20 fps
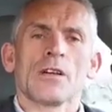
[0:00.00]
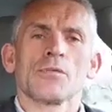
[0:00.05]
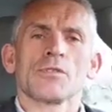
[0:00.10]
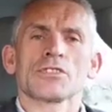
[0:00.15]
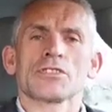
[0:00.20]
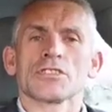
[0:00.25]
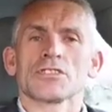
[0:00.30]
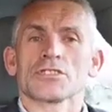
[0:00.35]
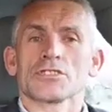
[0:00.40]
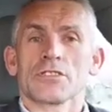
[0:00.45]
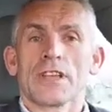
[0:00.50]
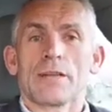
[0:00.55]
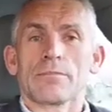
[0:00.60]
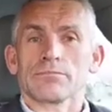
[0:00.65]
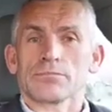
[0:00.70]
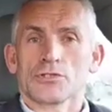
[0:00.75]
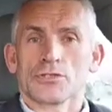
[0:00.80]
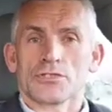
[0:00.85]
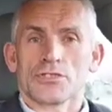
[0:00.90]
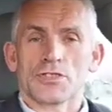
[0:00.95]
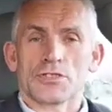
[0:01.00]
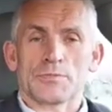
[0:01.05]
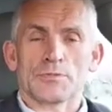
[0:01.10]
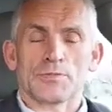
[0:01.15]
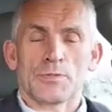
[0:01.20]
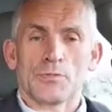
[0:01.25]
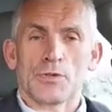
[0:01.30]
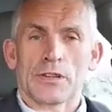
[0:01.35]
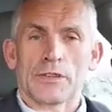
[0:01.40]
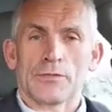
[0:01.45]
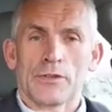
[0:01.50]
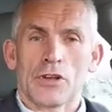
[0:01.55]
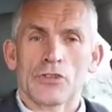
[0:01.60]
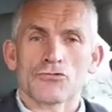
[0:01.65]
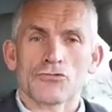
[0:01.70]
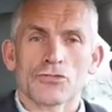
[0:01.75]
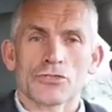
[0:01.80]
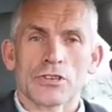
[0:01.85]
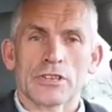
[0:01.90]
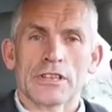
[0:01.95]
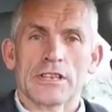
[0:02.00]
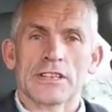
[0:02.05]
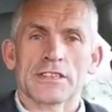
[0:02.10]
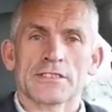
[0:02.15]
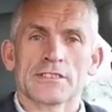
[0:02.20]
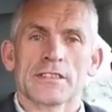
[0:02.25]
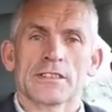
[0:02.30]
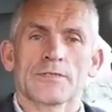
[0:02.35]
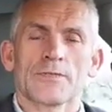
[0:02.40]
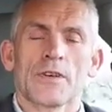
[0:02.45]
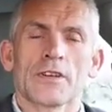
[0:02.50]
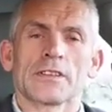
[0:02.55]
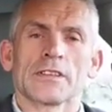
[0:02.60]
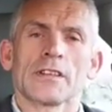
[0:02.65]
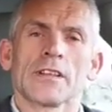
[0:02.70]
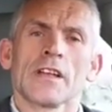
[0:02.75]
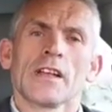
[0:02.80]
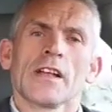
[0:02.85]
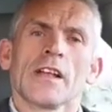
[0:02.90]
Which is, yep, good system, has been working for hundreds of years, and that's fine.